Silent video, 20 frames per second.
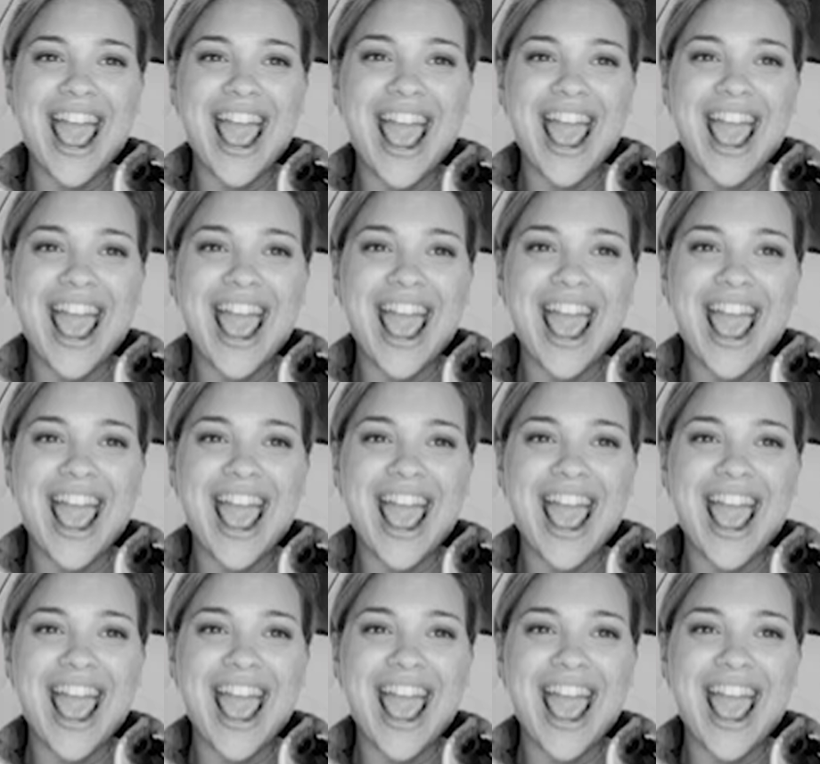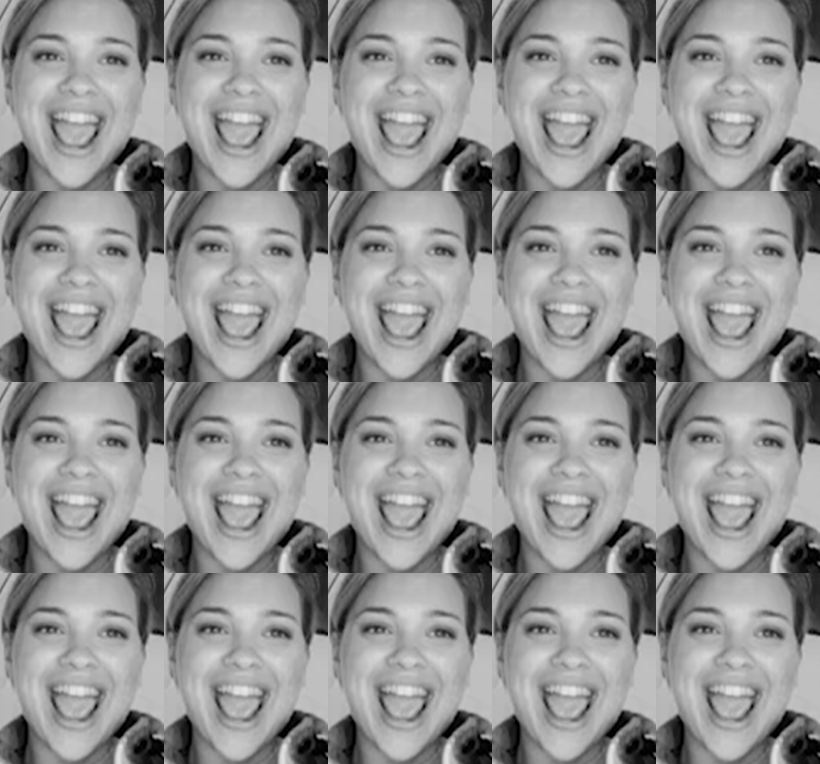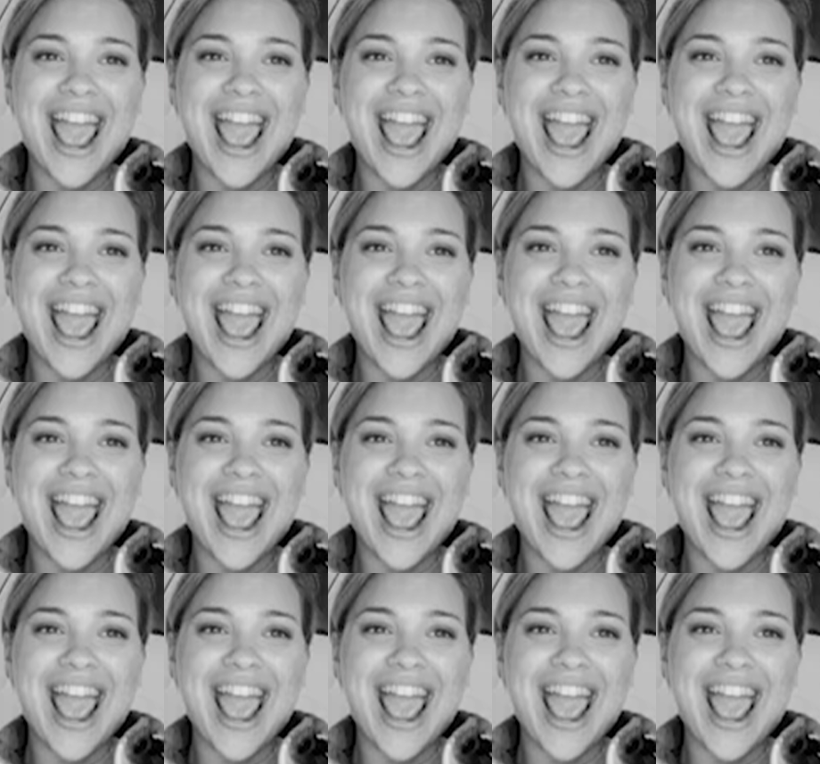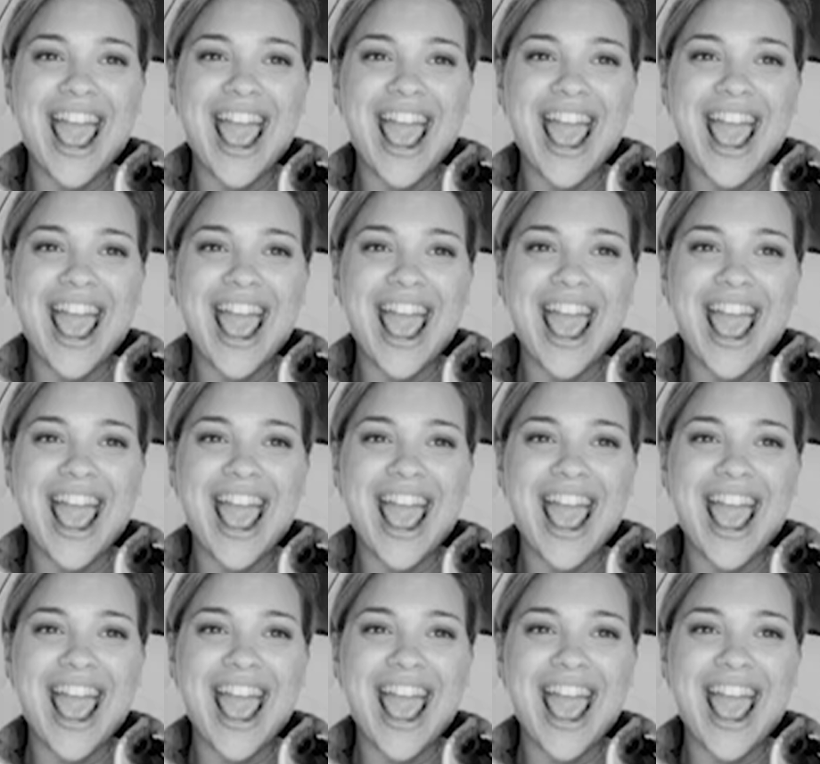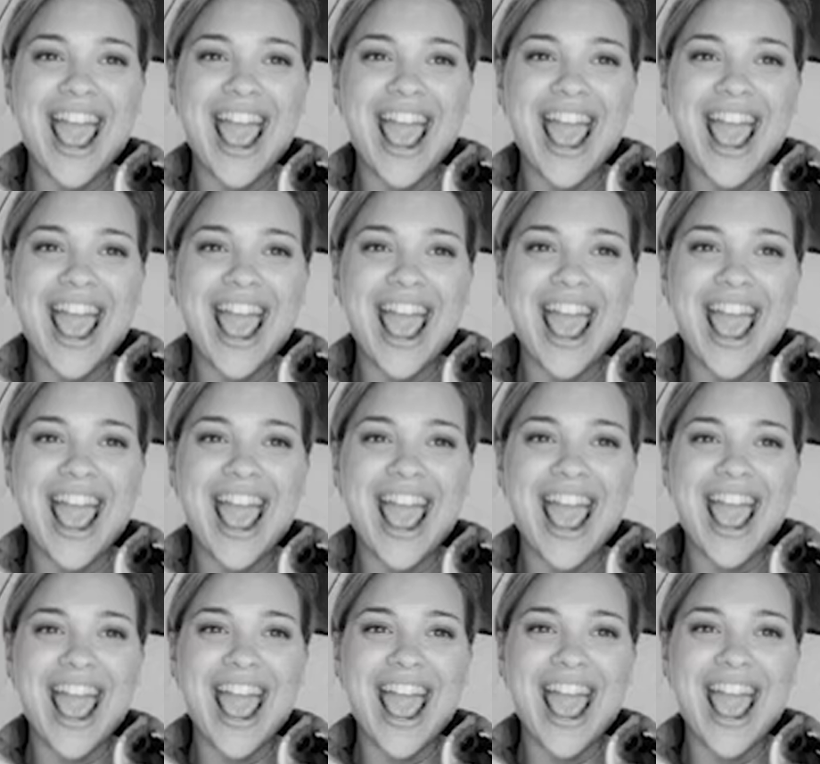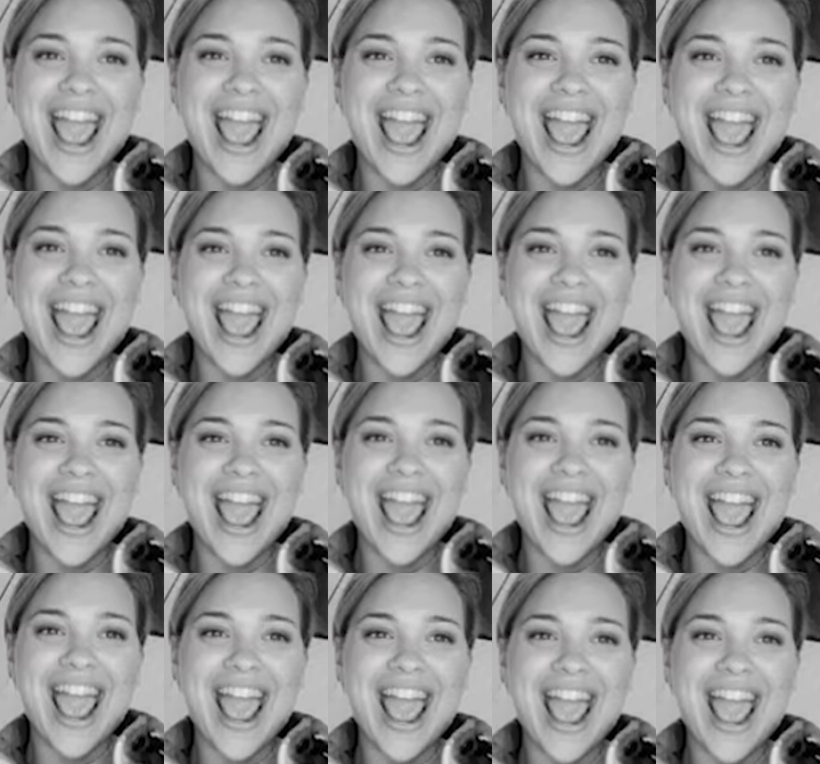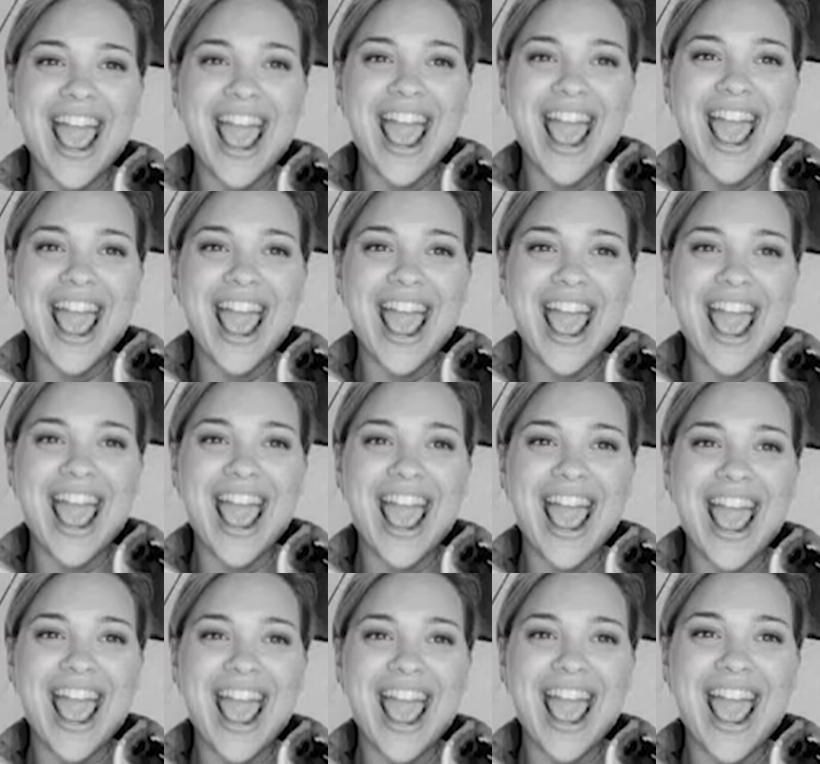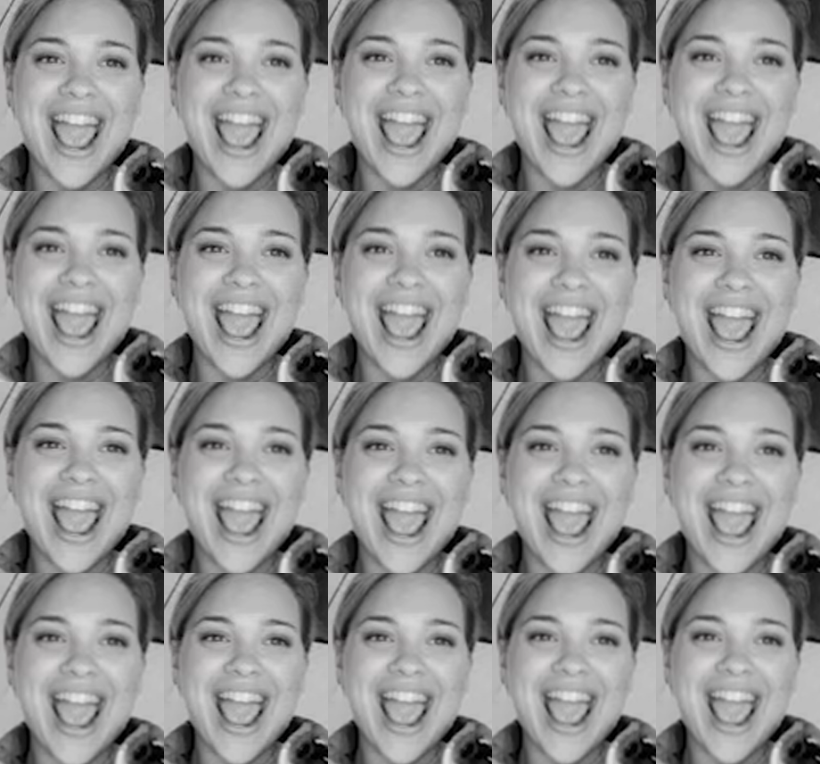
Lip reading: (not speaking)